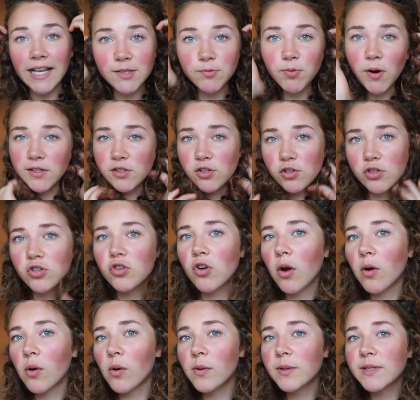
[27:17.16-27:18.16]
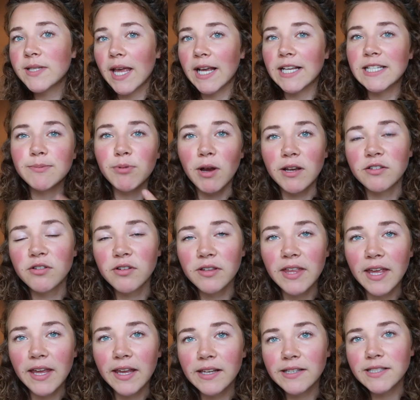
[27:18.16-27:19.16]
Express your struggles, express your
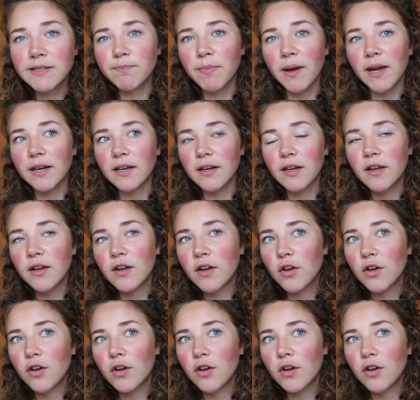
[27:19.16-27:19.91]
things, but